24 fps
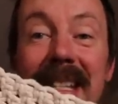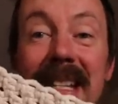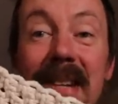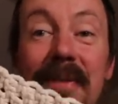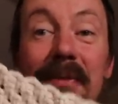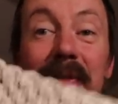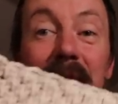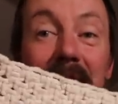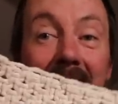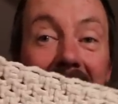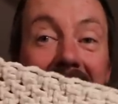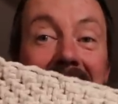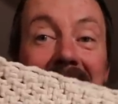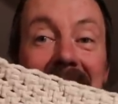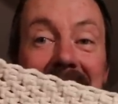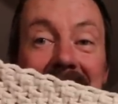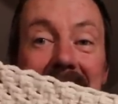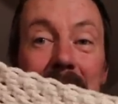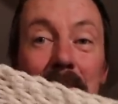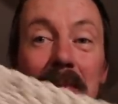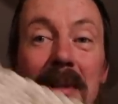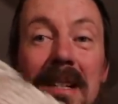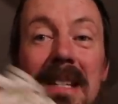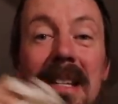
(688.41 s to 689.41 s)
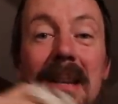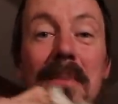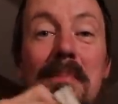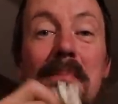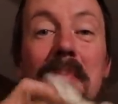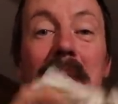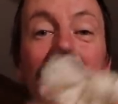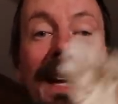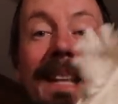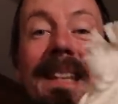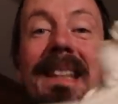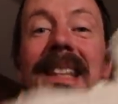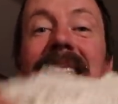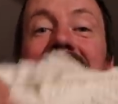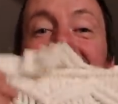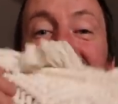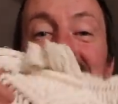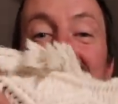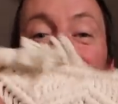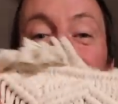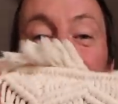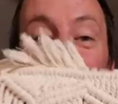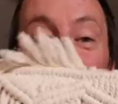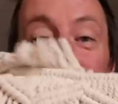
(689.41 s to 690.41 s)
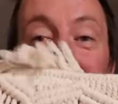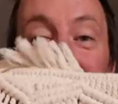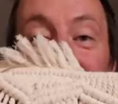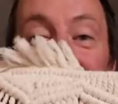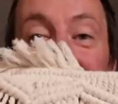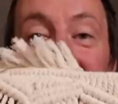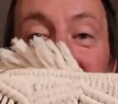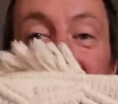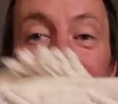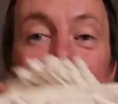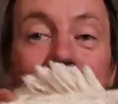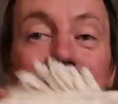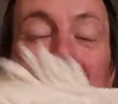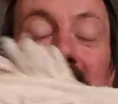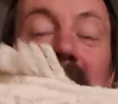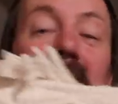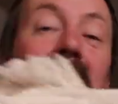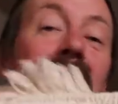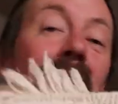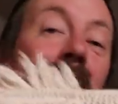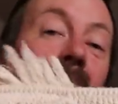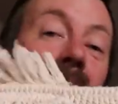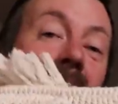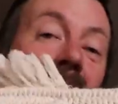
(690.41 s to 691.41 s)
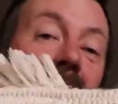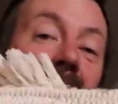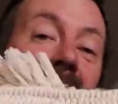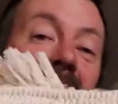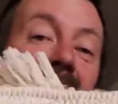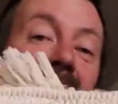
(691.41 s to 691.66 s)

to find someone to make these out of good in a you know a,